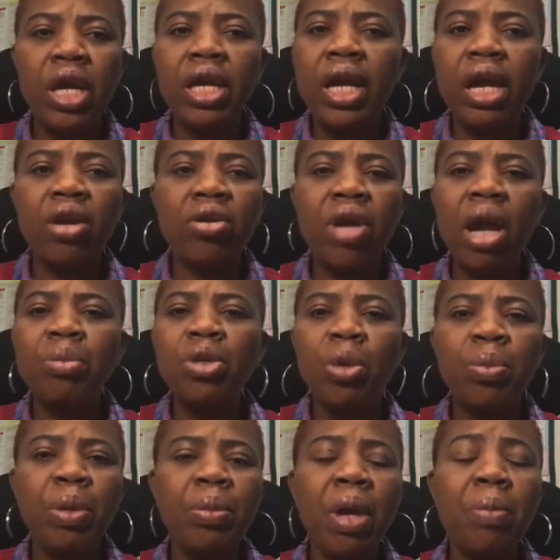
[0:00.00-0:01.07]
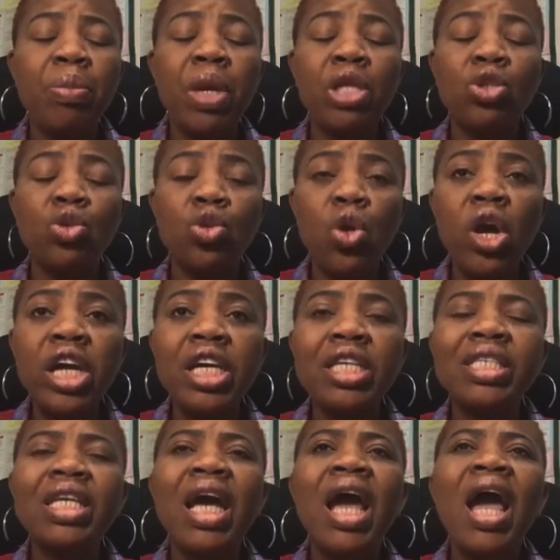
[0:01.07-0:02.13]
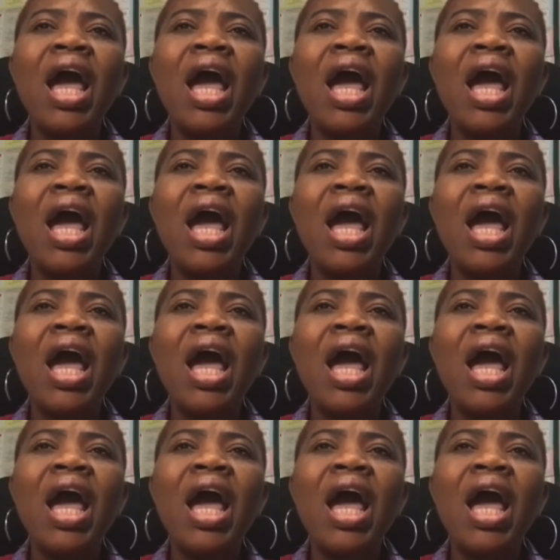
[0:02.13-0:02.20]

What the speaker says: You can grab your paper pen, draw it,